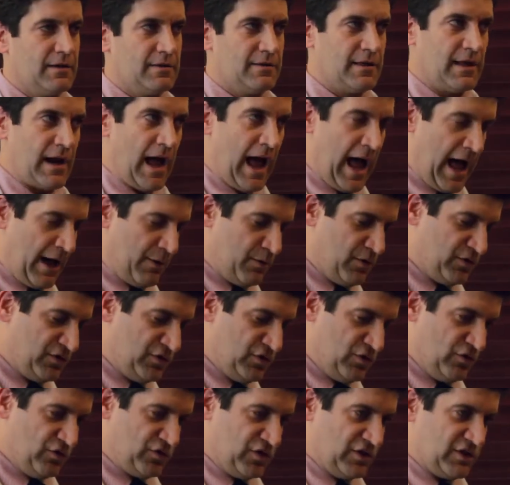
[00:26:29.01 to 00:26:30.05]
that I was
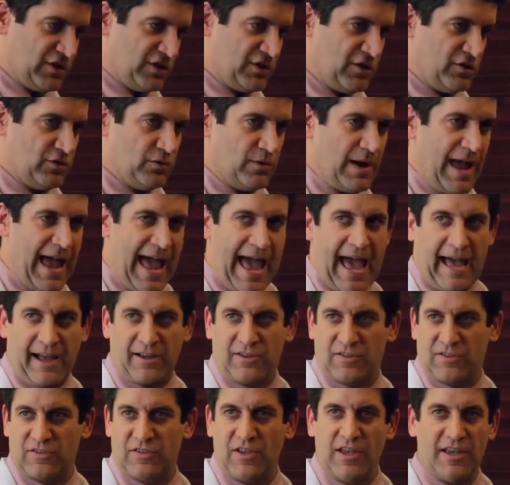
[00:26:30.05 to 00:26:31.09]
using to do
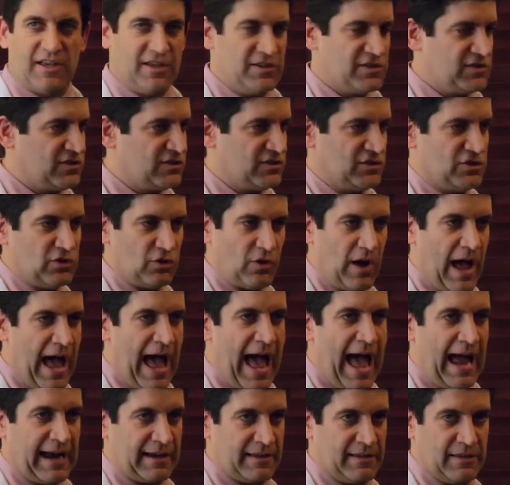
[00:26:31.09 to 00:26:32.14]
X is still
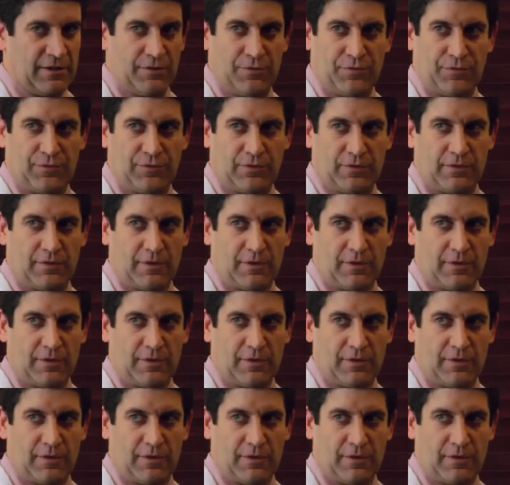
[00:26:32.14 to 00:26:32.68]
active.